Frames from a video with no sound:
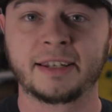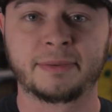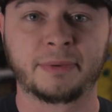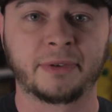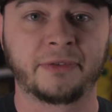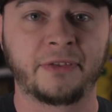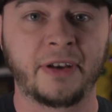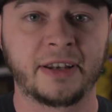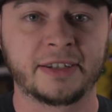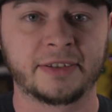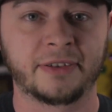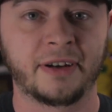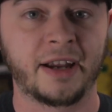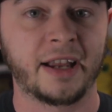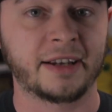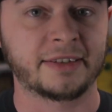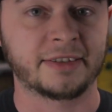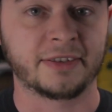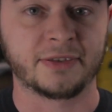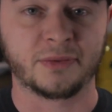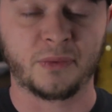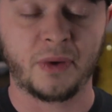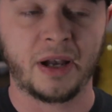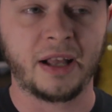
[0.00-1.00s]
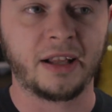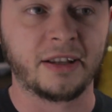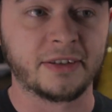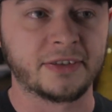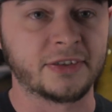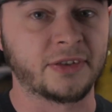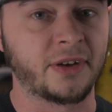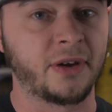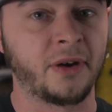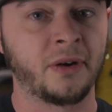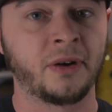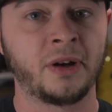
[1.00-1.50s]
Professor X as well.
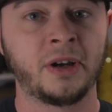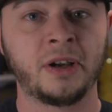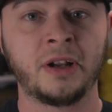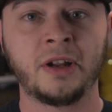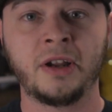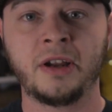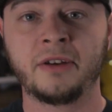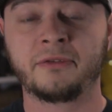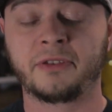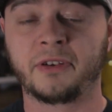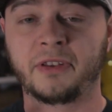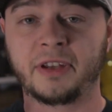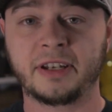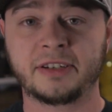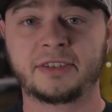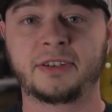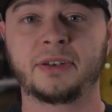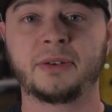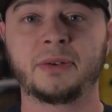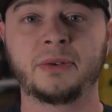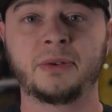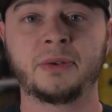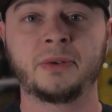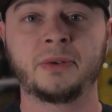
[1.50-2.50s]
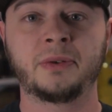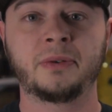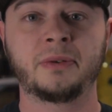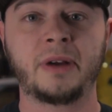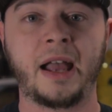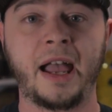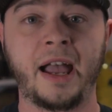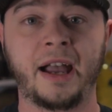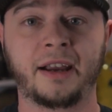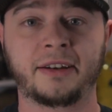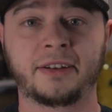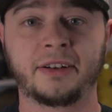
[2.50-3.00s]
So for these two
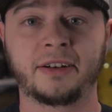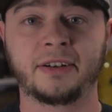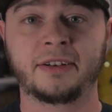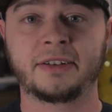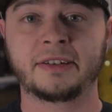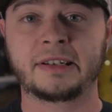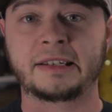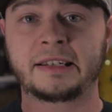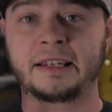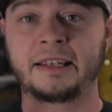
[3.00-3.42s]
actors,